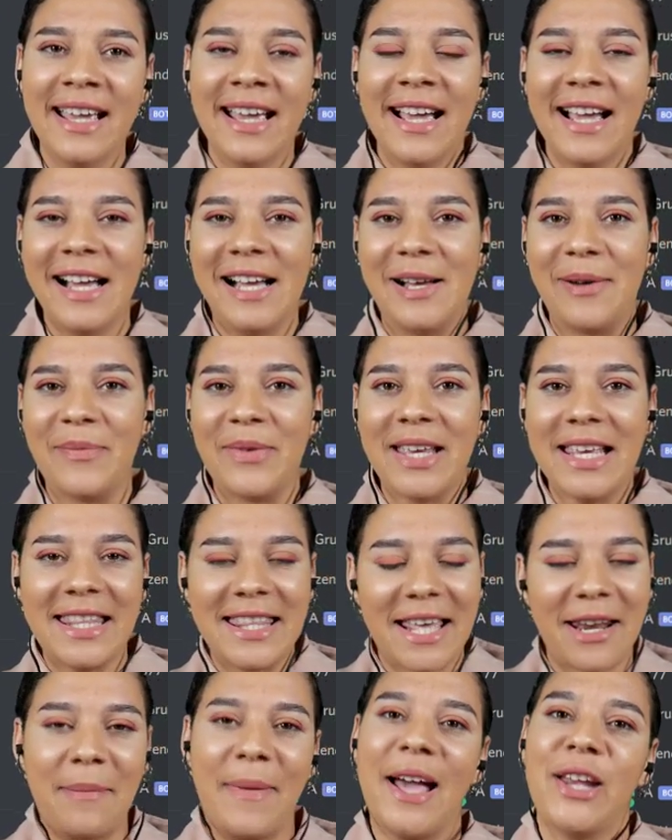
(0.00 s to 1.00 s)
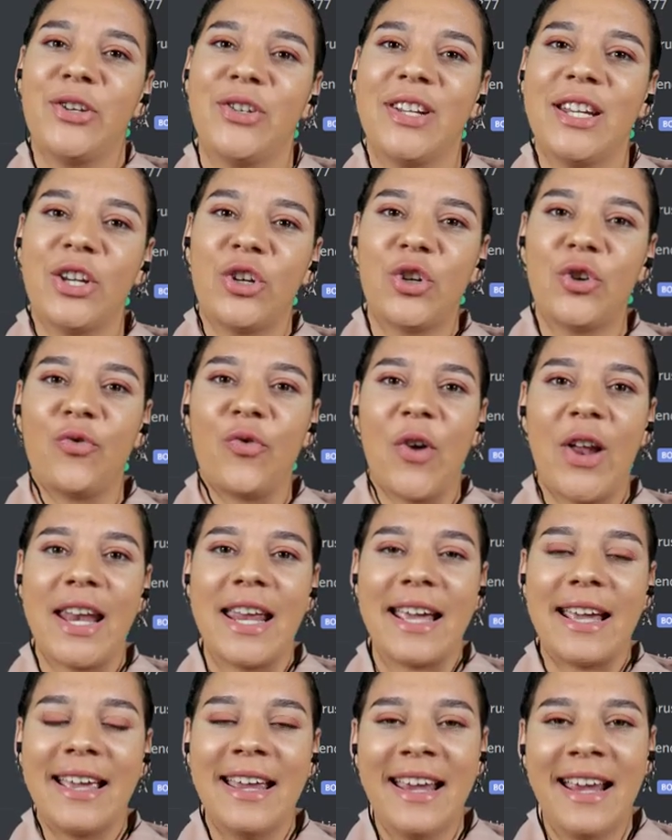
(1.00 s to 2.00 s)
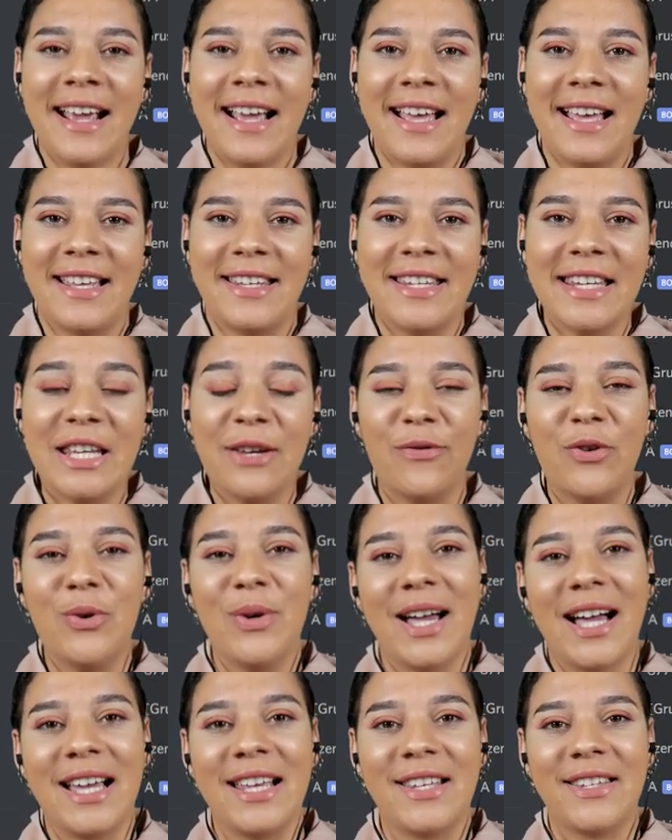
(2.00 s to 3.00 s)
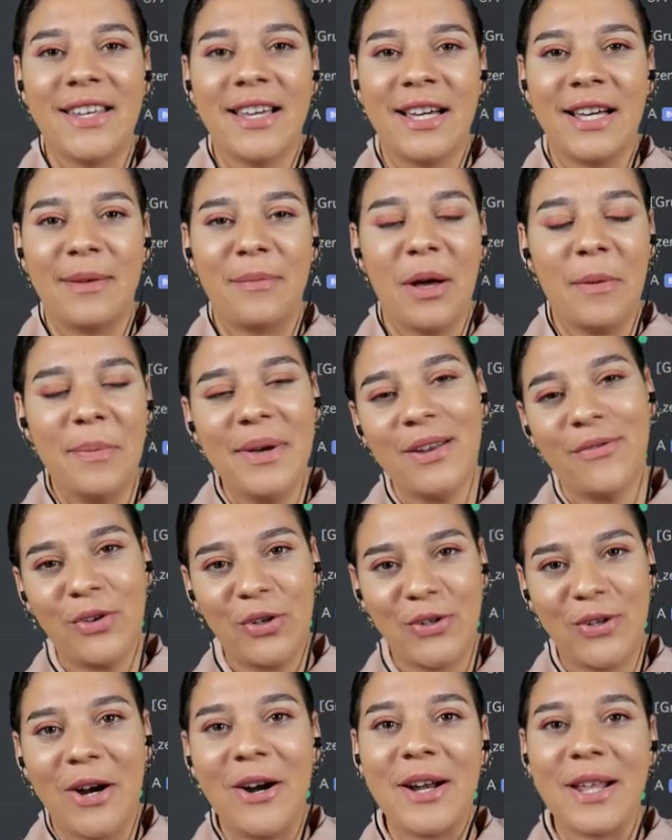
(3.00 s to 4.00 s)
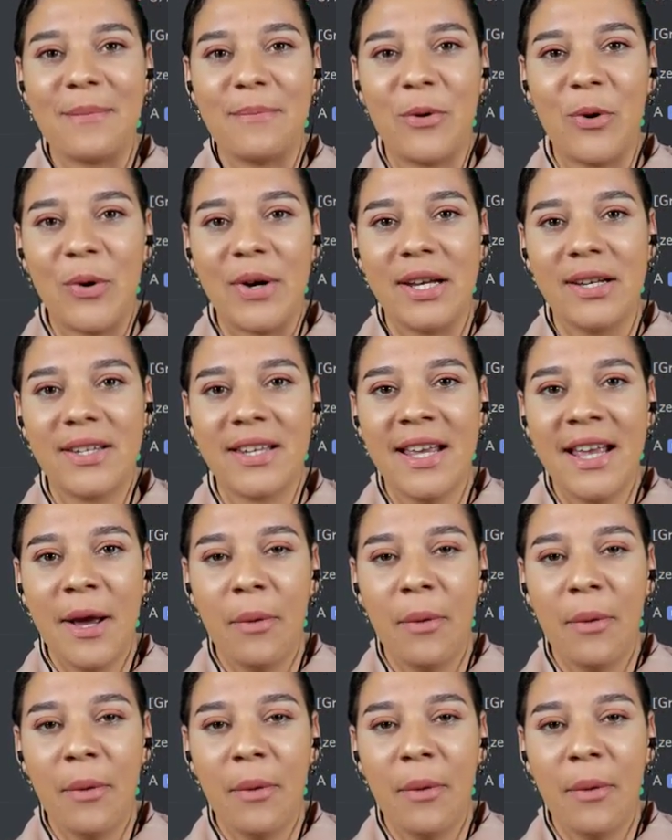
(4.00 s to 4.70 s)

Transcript: um, get that imagination running uh, to give you guys um, a bit of a starting point.